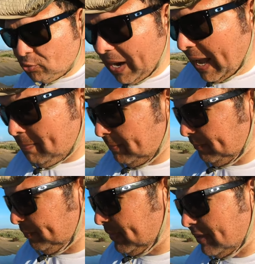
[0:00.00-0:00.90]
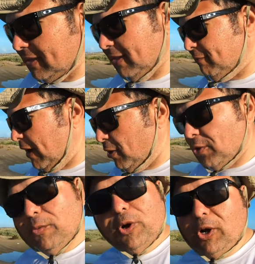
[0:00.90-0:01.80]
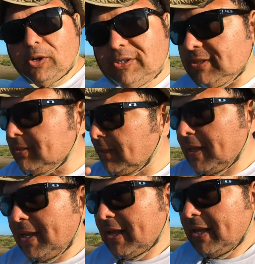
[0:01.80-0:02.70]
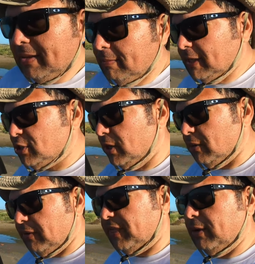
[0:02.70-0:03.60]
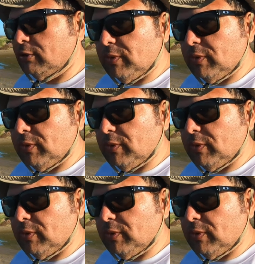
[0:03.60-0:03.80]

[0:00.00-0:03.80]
trap. He followed the rules, made sure everything was